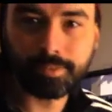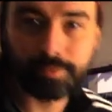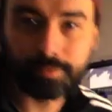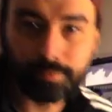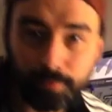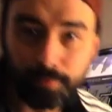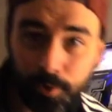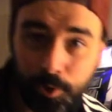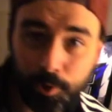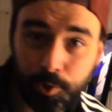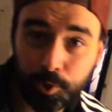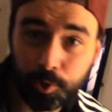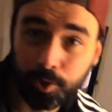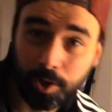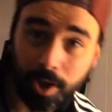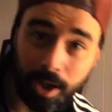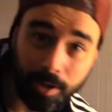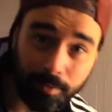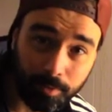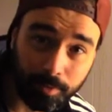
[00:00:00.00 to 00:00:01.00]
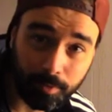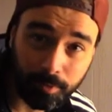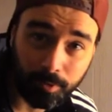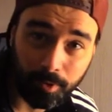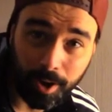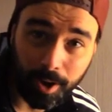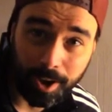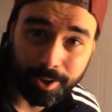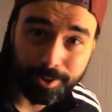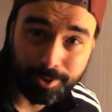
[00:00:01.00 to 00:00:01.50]
Future Diamond
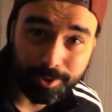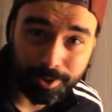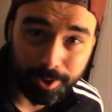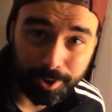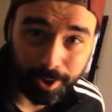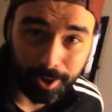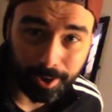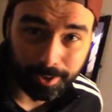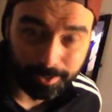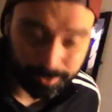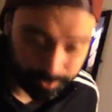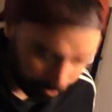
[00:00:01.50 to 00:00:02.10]
Frost here.